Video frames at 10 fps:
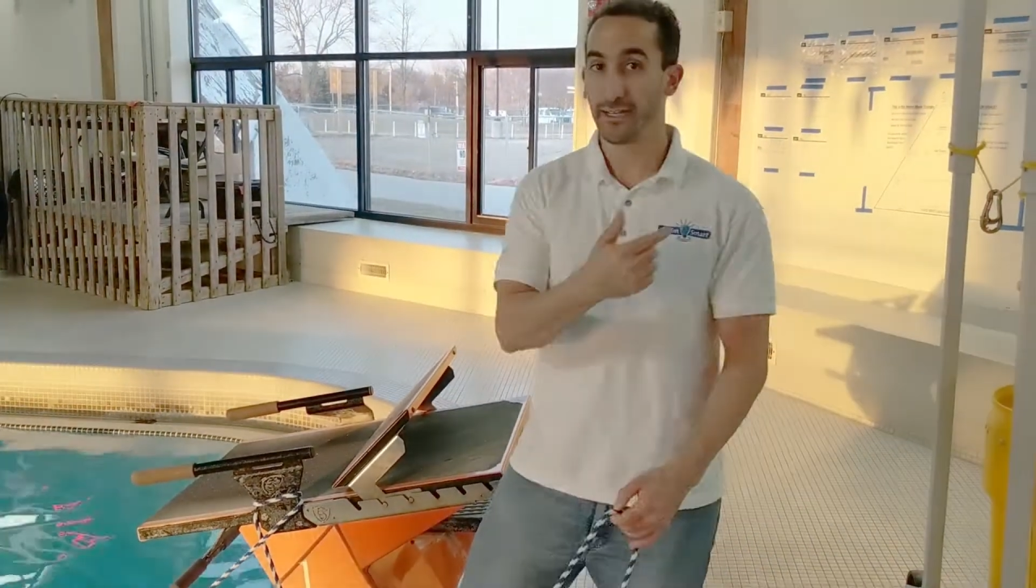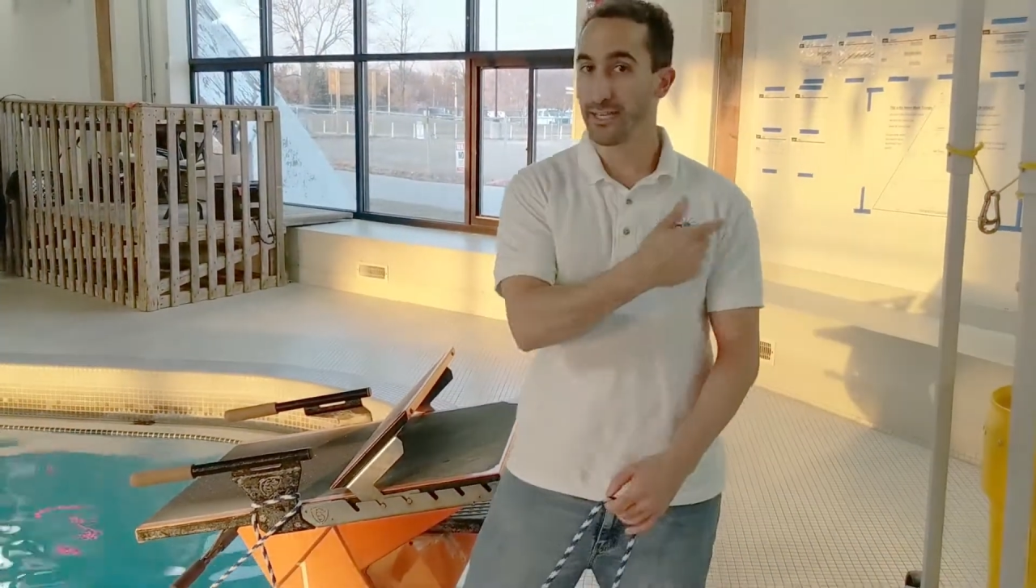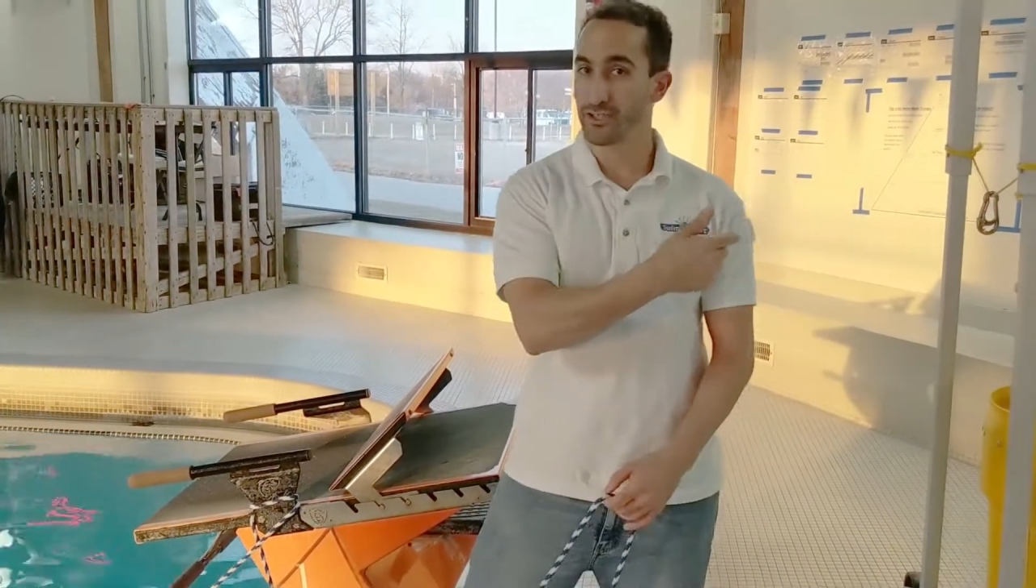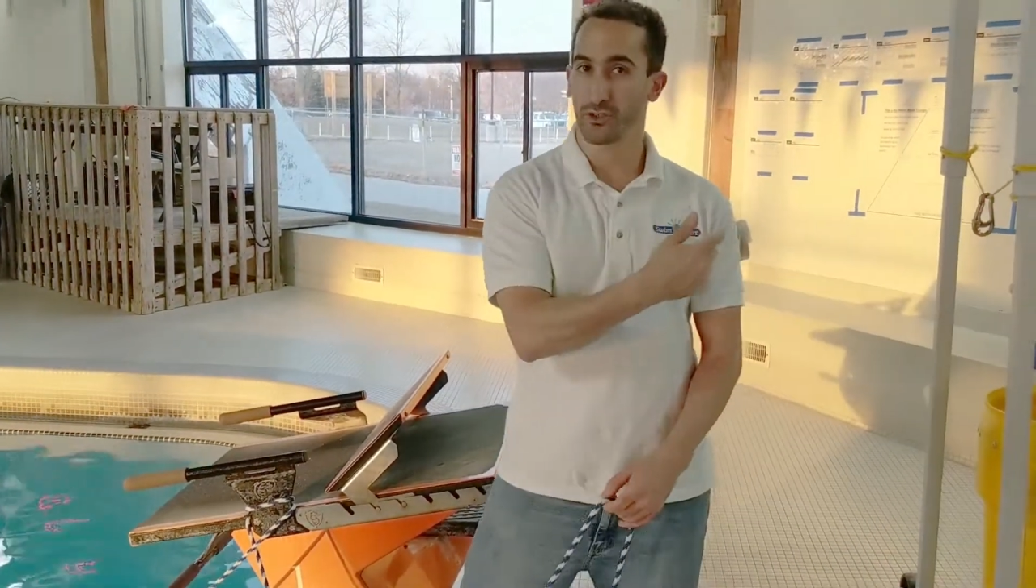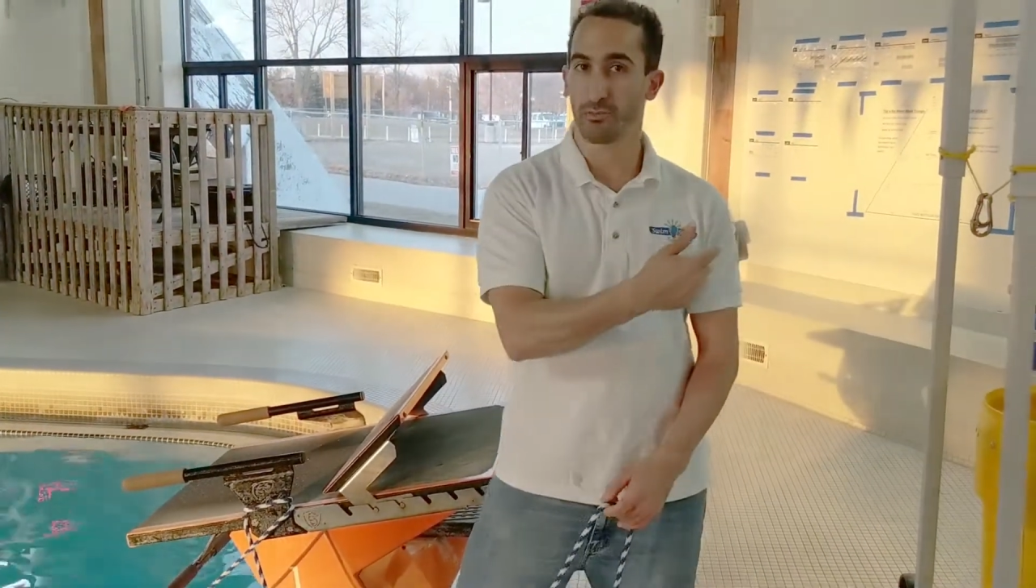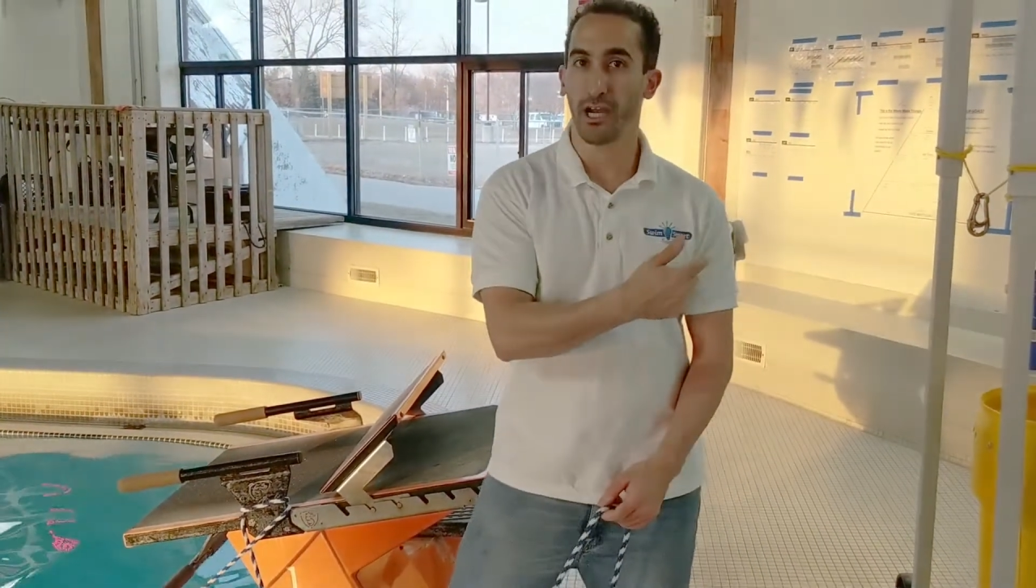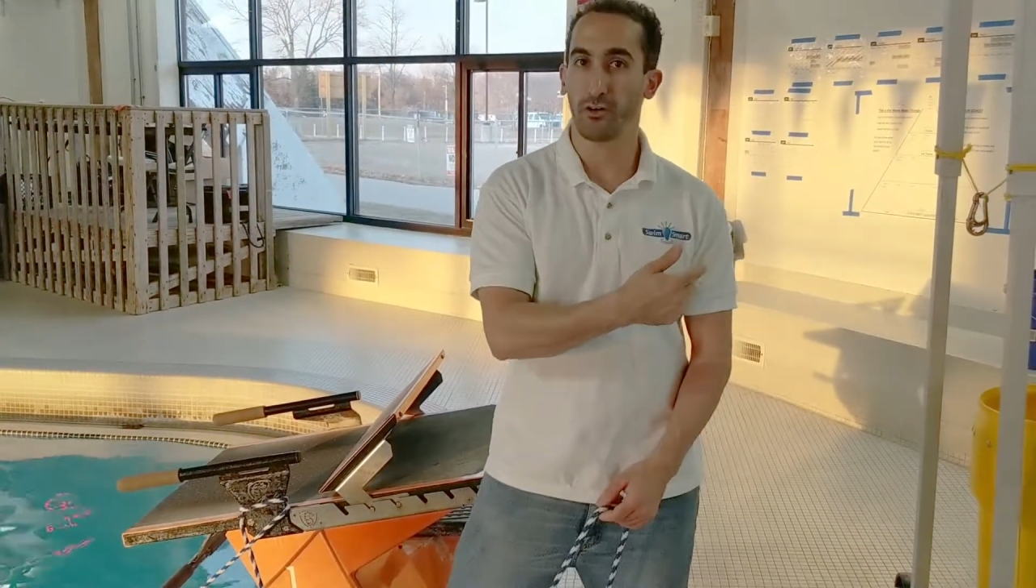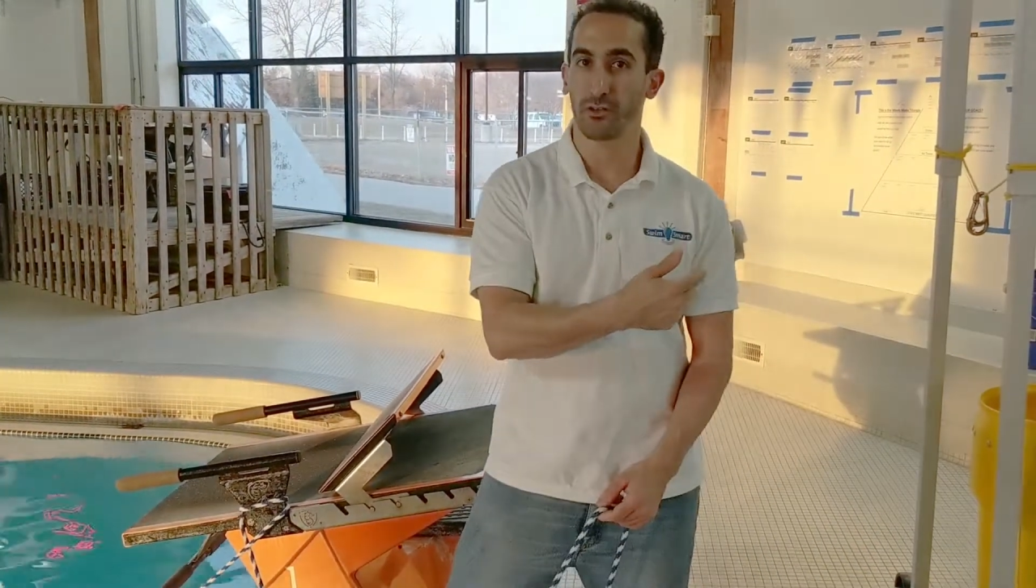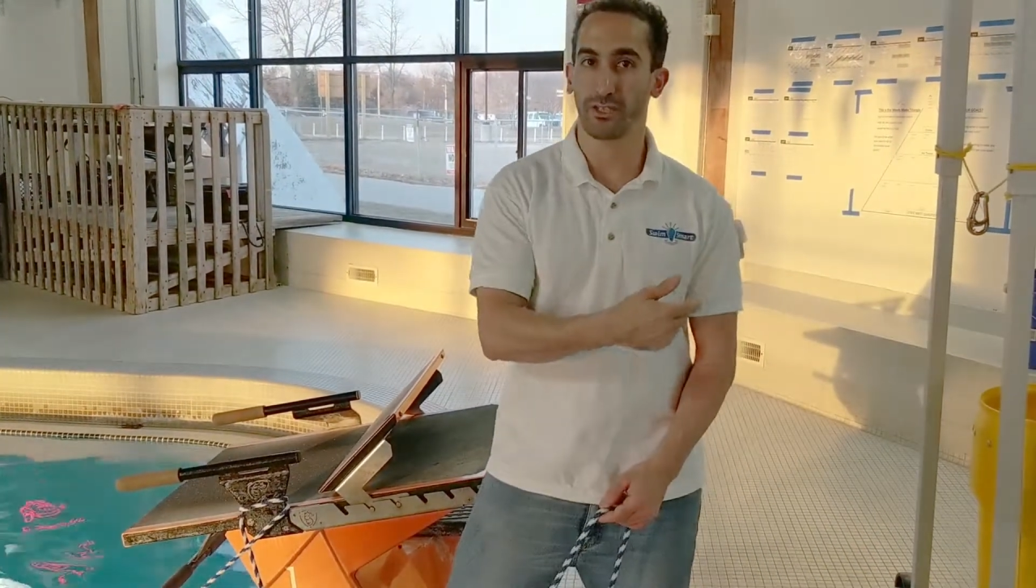as your power